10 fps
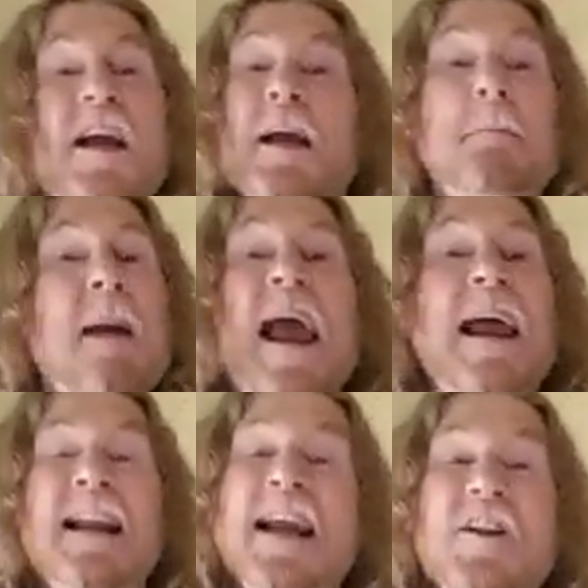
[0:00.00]
made
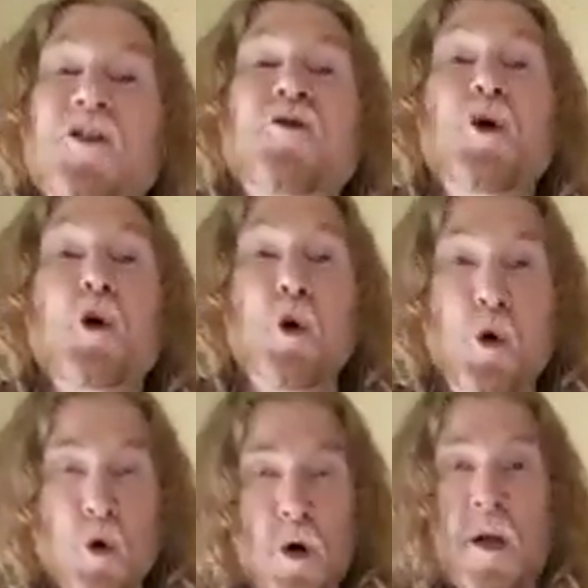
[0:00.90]
it through.
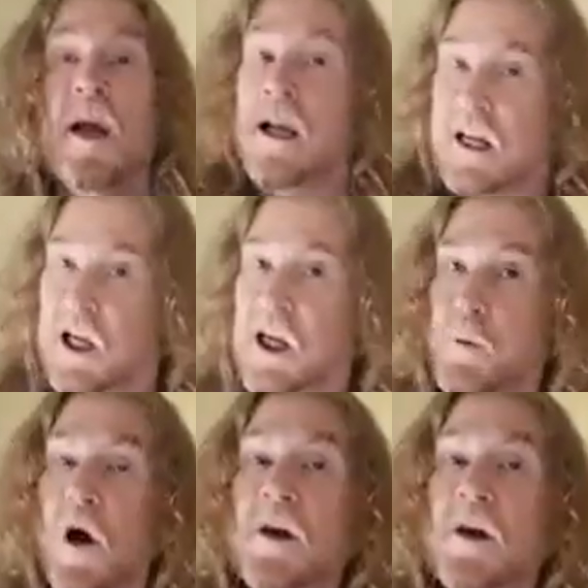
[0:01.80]
It was